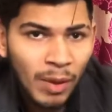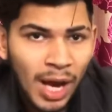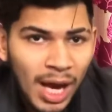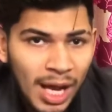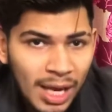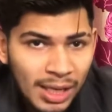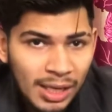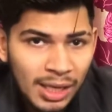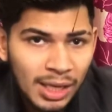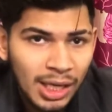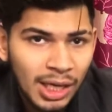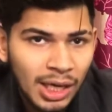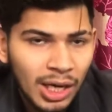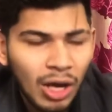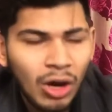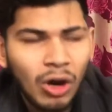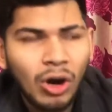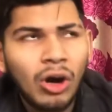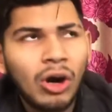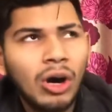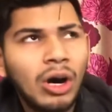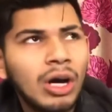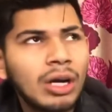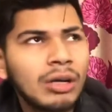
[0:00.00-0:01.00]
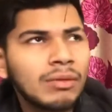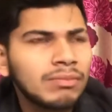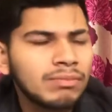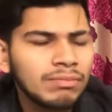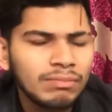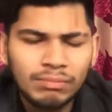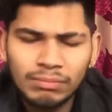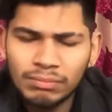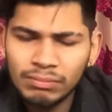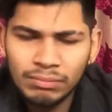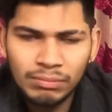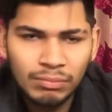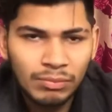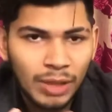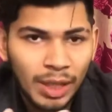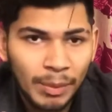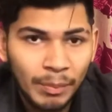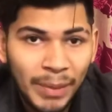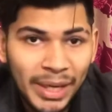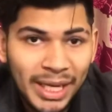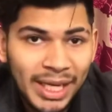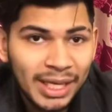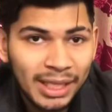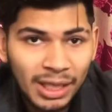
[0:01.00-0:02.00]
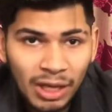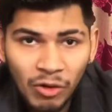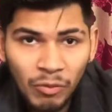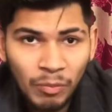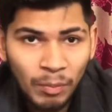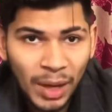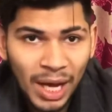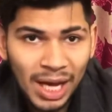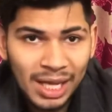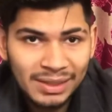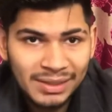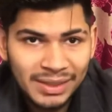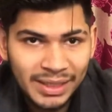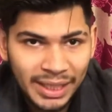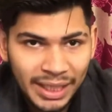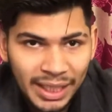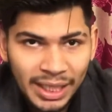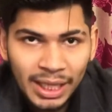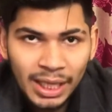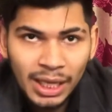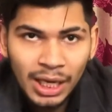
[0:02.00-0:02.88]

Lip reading: ulnar or median nerve palsy.